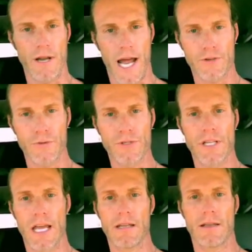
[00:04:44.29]
natural
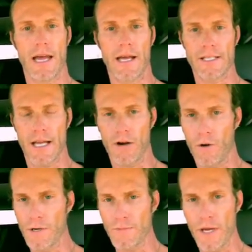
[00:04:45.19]
state, as I
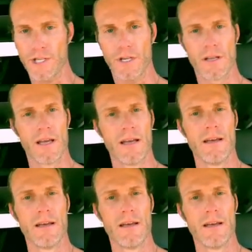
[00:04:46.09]
always mention,